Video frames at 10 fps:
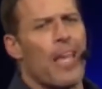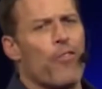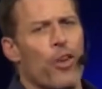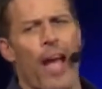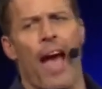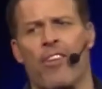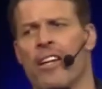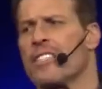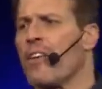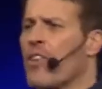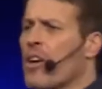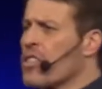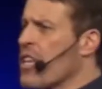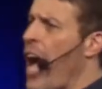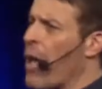If you're having a
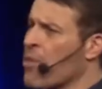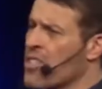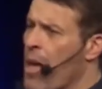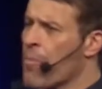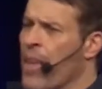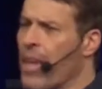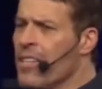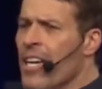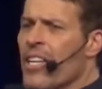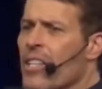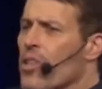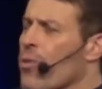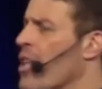difficult time with something, your